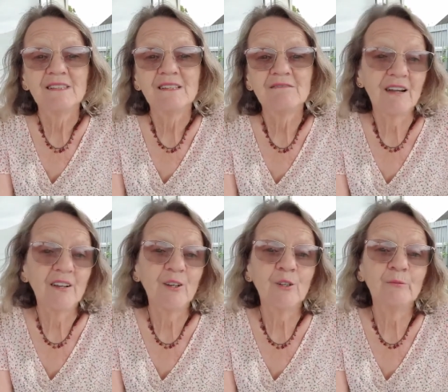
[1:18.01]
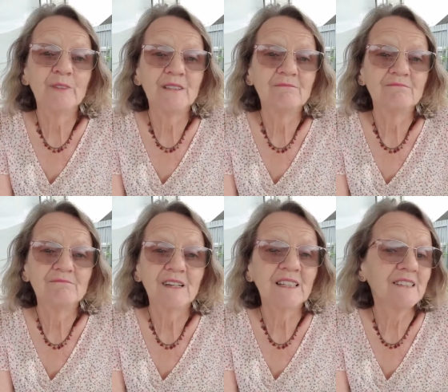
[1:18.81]
Run home and
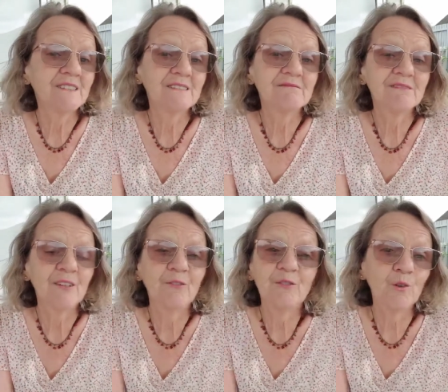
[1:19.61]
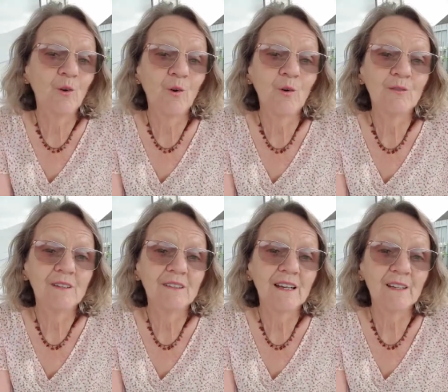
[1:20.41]
eat it on the floor
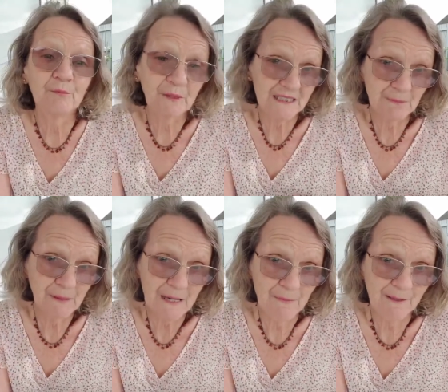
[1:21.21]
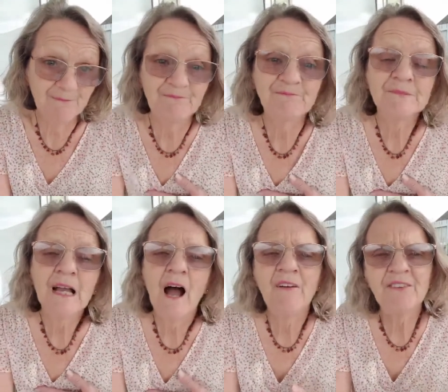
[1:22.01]
out of a piece of paper.
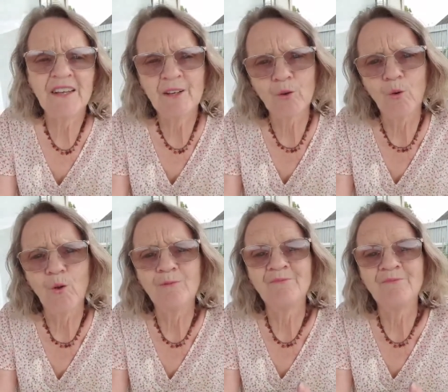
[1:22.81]
I've done it all.